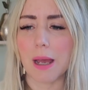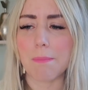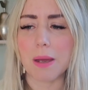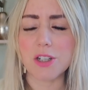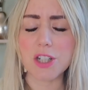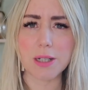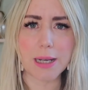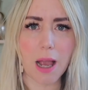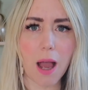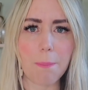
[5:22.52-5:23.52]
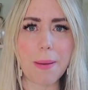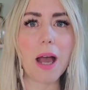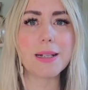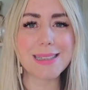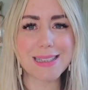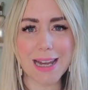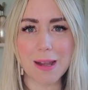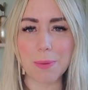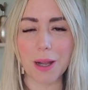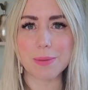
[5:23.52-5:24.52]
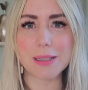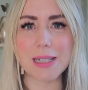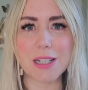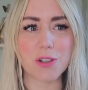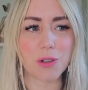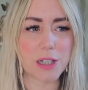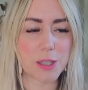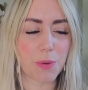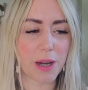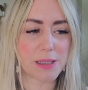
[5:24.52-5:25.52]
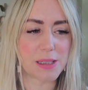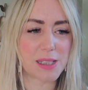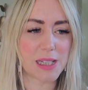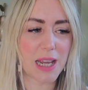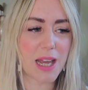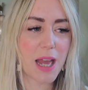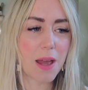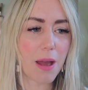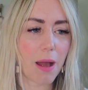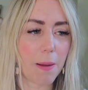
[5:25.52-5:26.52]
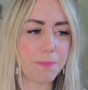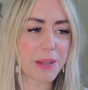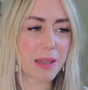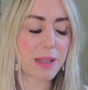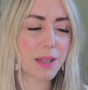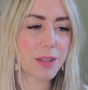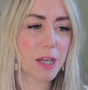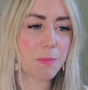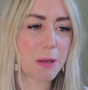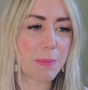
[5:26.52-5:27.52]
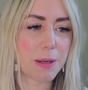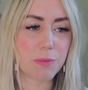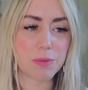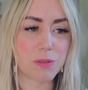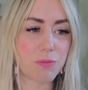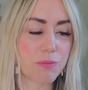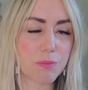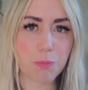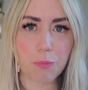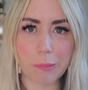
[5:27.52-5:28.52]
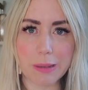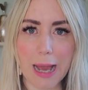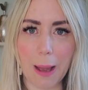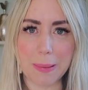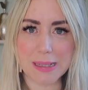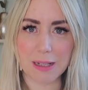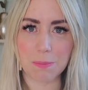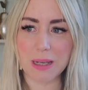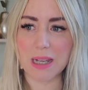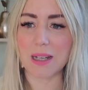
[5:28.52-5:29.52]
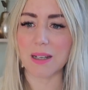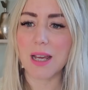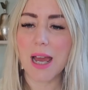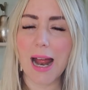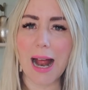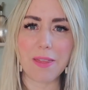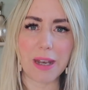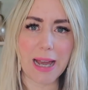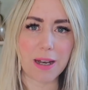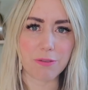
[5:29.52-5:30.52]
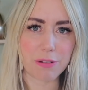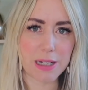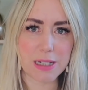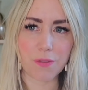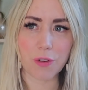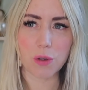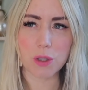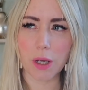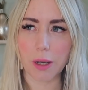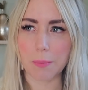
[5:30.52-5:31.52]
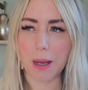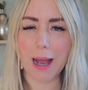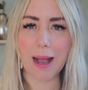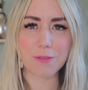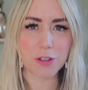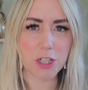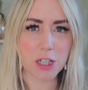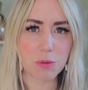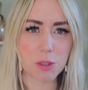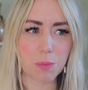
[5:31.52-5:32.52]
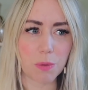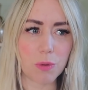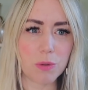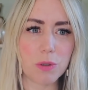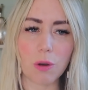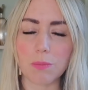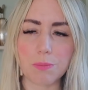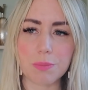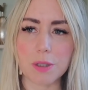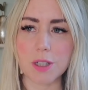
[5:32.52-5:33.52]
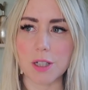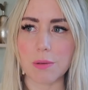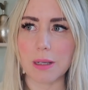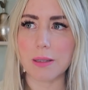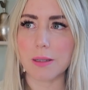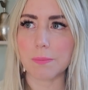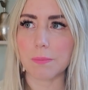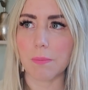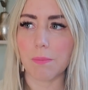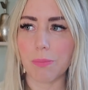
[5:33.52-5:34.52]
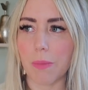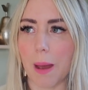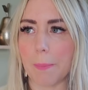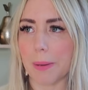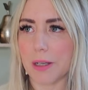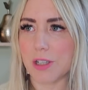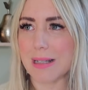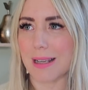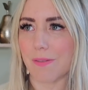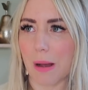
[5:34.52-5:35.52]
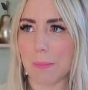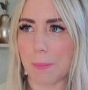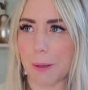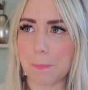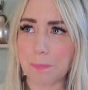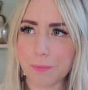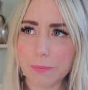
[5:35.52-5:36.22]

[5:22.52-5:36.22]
emotionally, a bit unstable I would say during his pregnancy. And then the third baby was probably the happiest I'd been, and then I had a really difficult time after she was born, not to do with my nuclear family, but